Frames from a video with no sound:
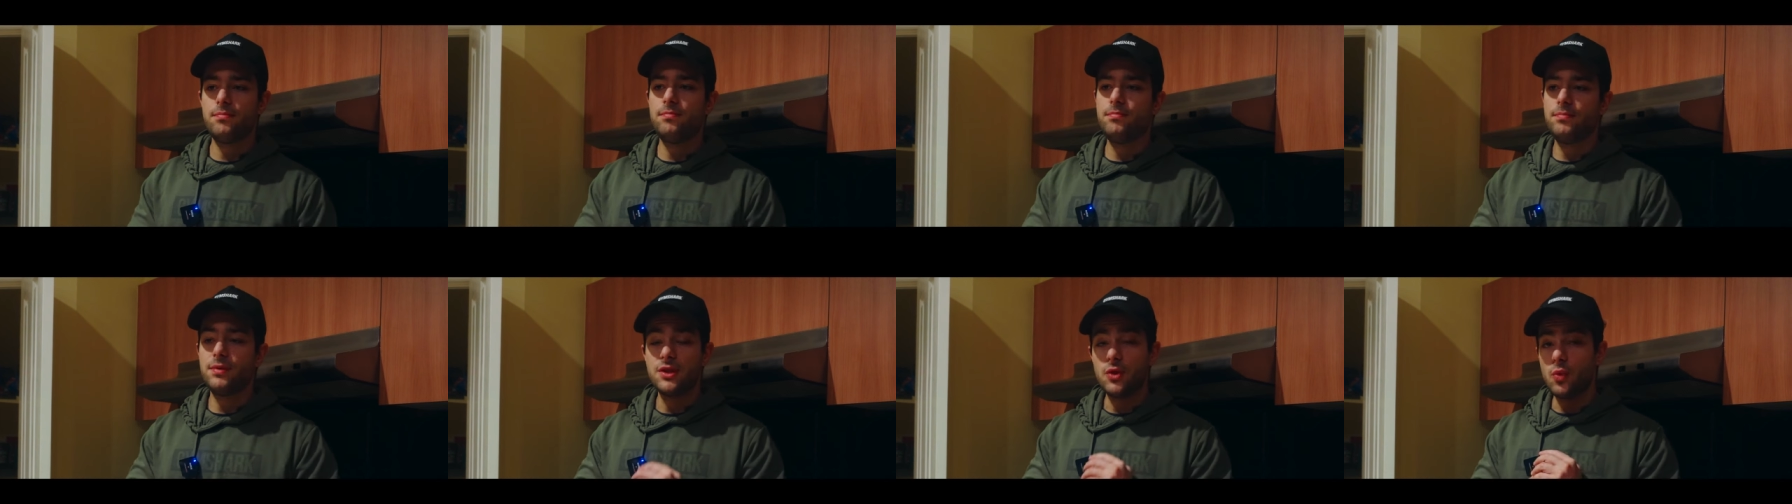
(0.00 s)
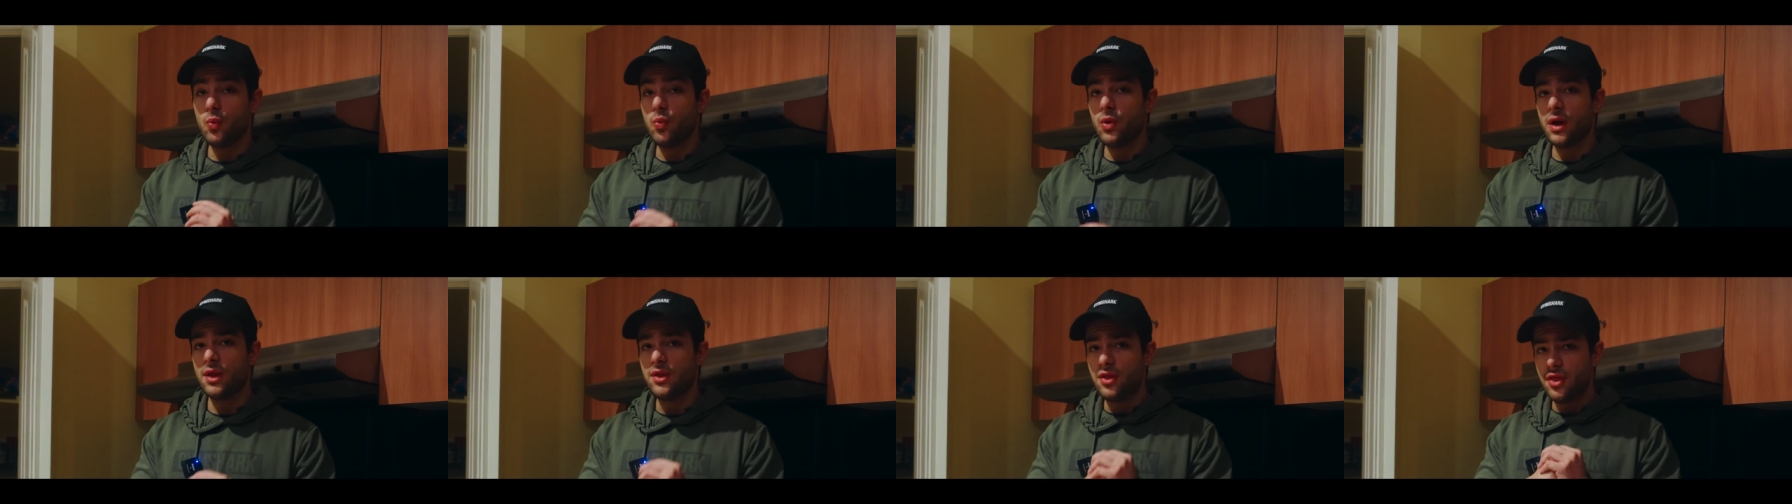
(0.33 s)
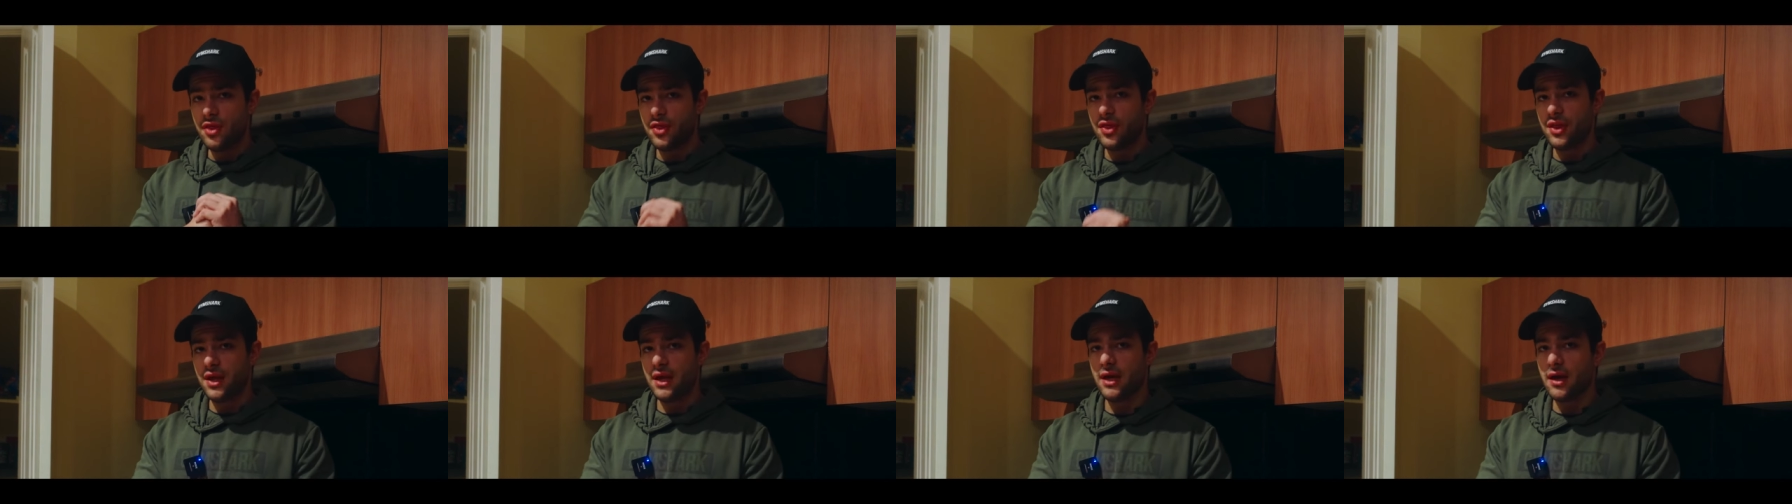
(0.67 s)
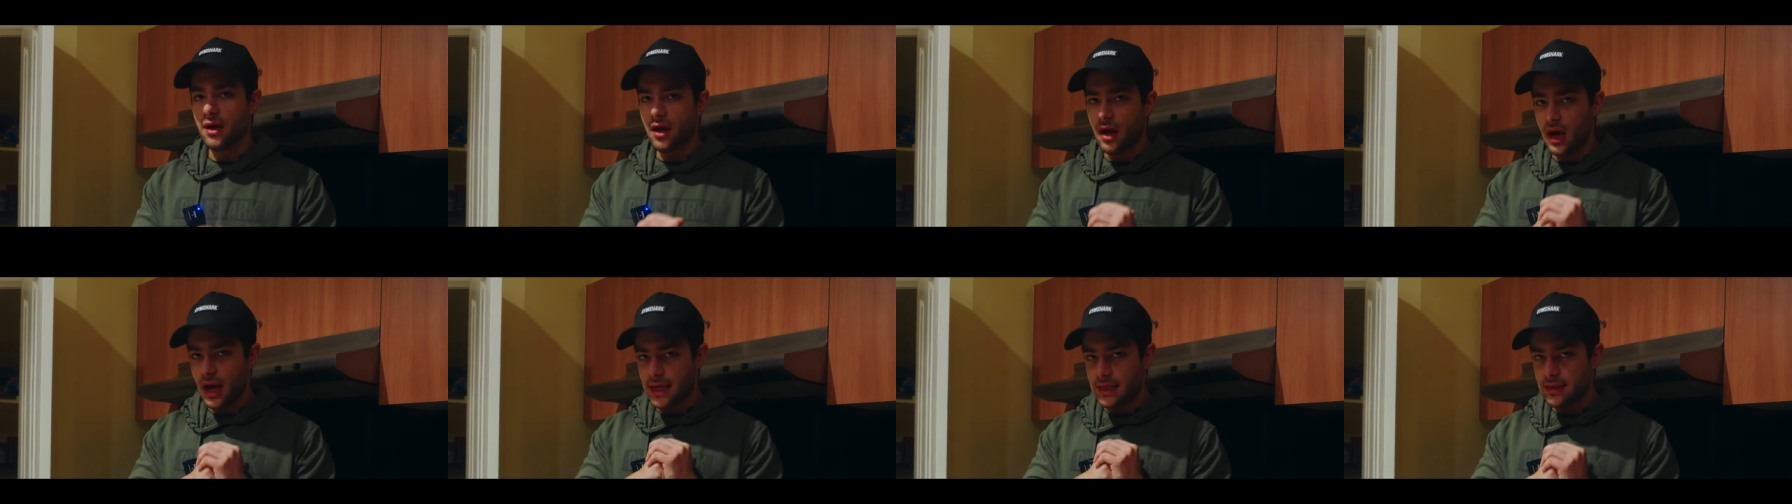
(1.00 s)
But the one
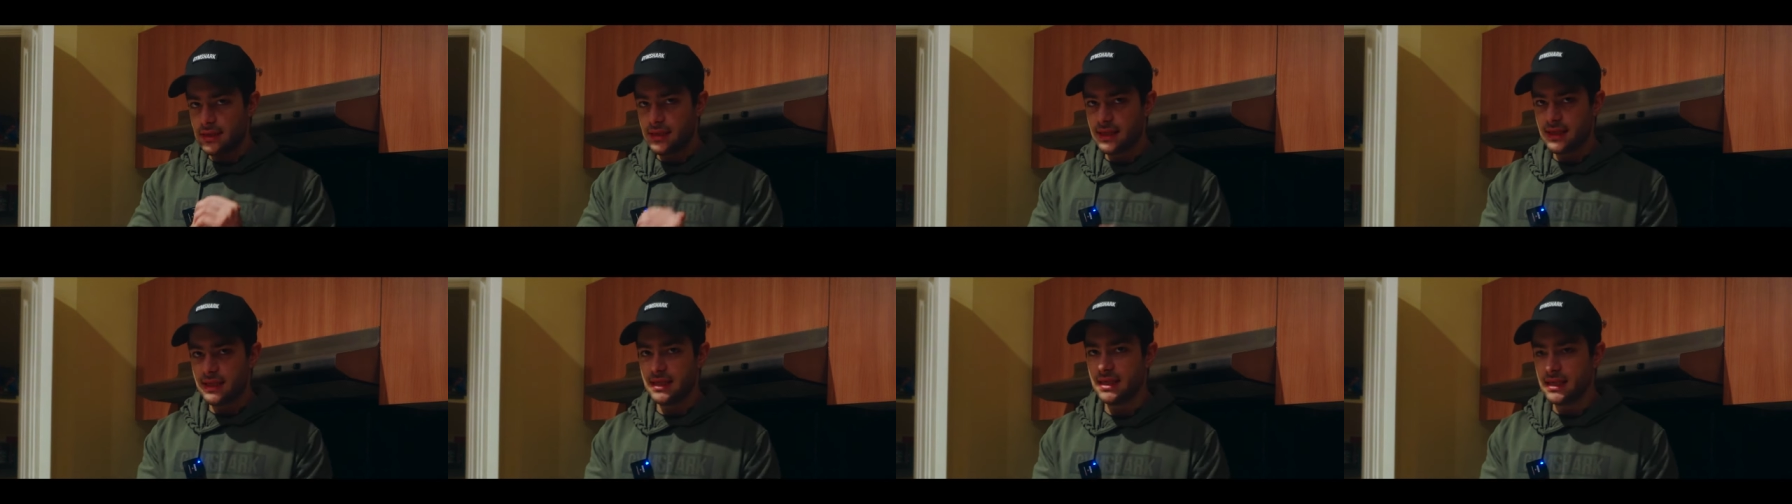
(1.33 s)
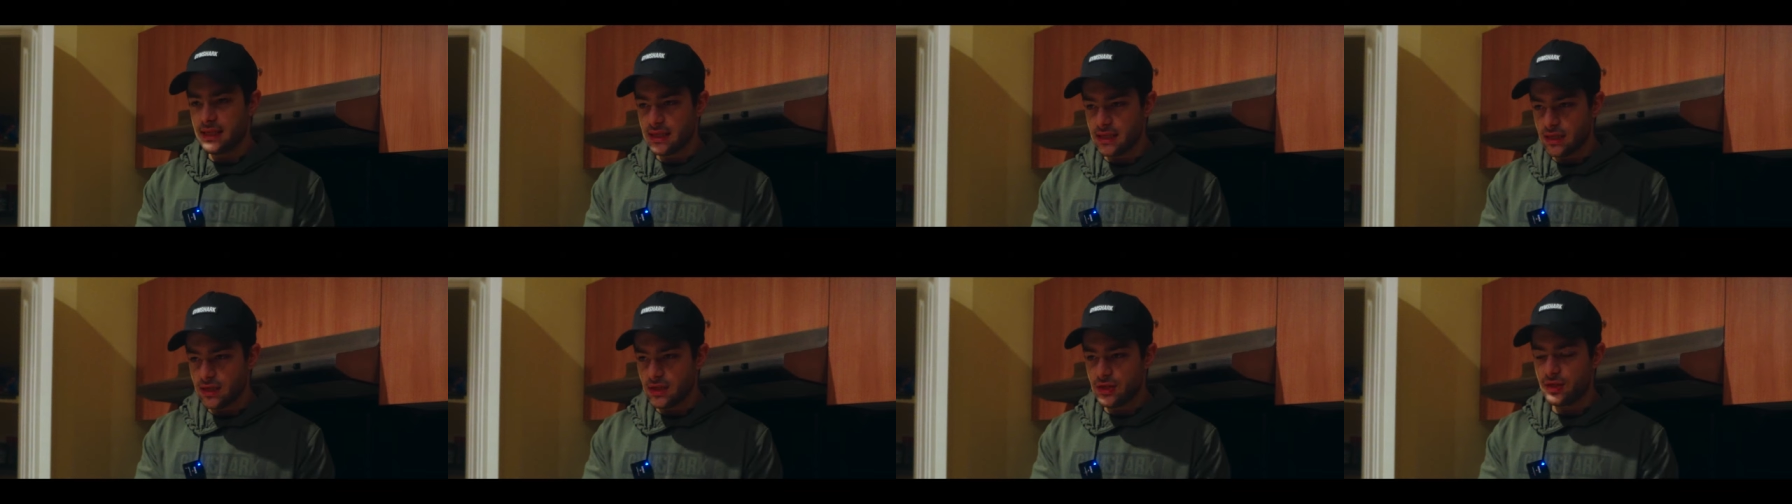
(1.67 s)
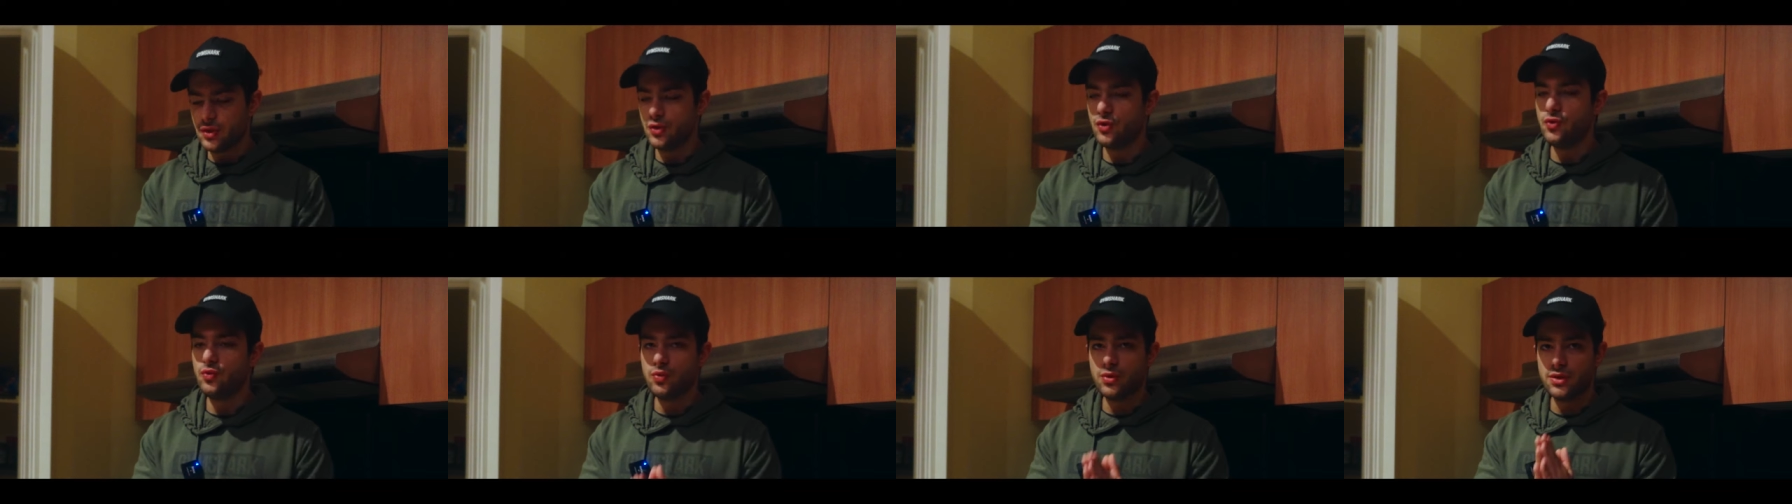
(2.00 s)
thing I didn't do